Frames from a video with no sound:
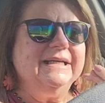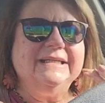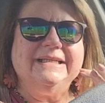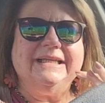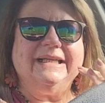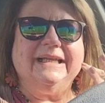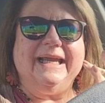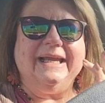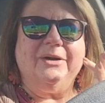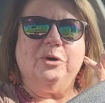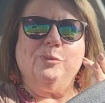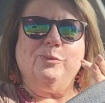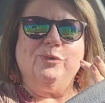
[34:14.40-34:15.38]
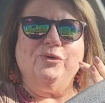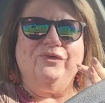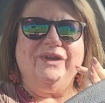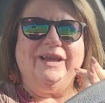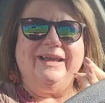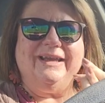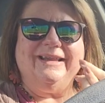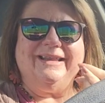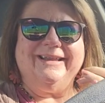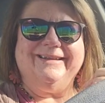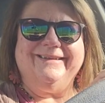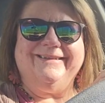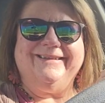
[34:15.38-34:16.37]
he's in the Lego movie,
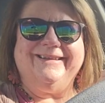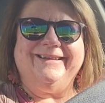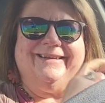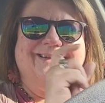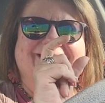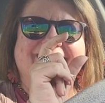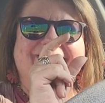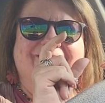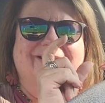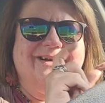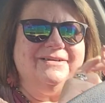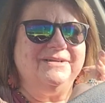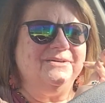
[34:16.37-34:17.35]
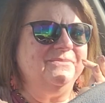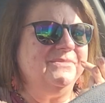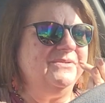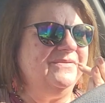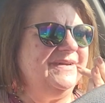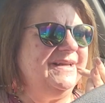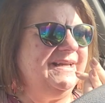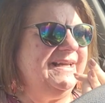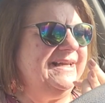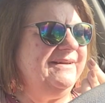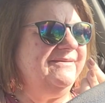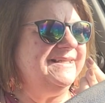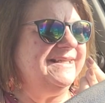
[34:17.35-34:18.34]
the, the little Lego cartoon movie.
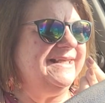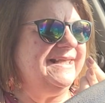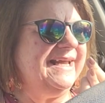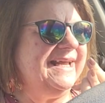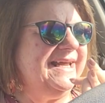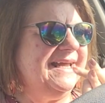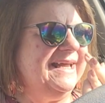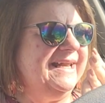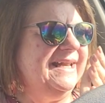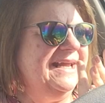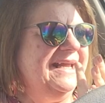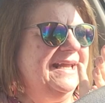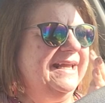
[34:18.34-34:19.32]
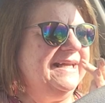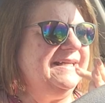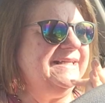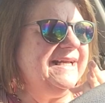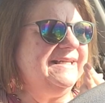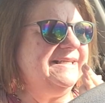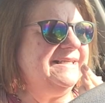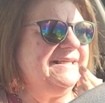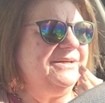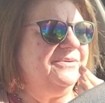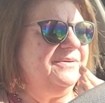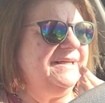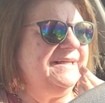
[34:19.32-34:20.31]
He was in that. He's had
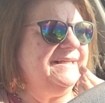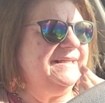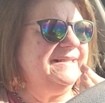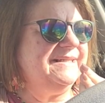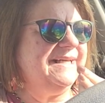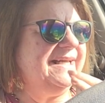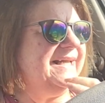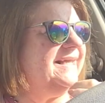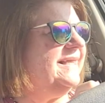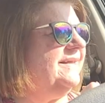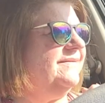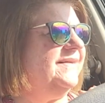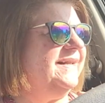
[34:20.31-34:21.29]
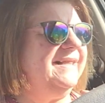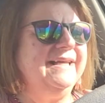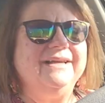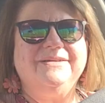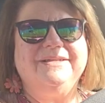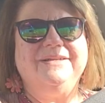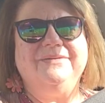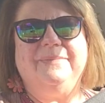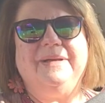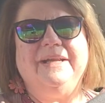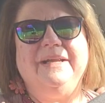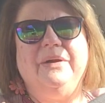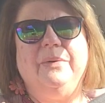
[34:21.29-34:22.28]
series. I can't think of anything else to do,
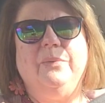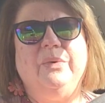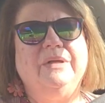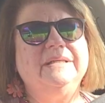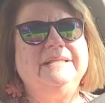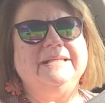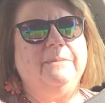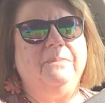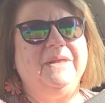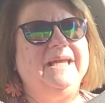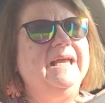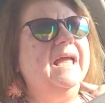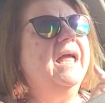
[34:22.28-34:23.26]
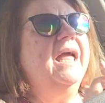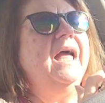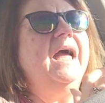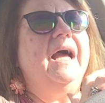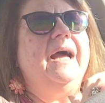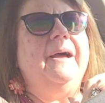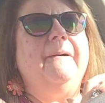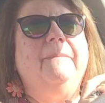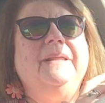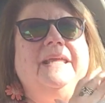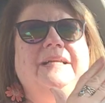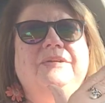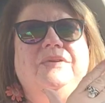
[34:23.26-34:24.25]
but anyway, Will something. Uh,
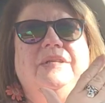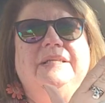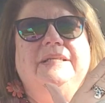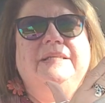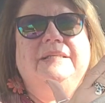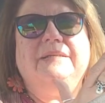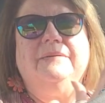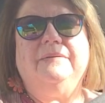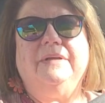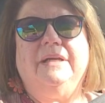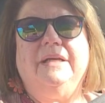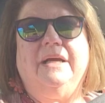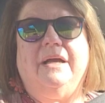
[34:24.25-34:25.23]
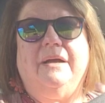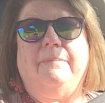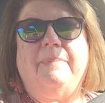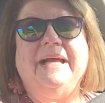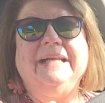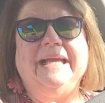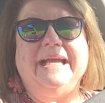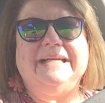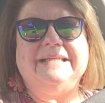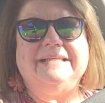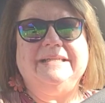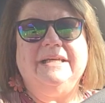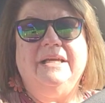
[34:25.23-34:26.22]
but they do this uh,
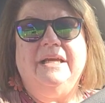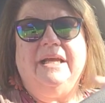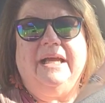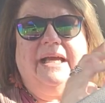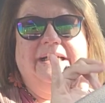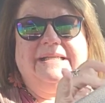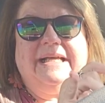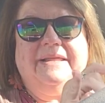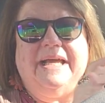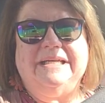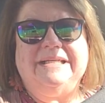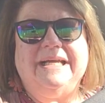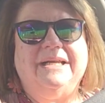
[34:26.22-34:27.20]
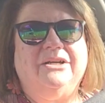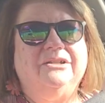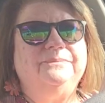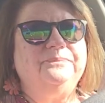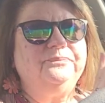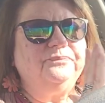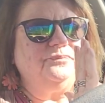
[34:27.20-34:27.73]
podcast, and it's on that channel.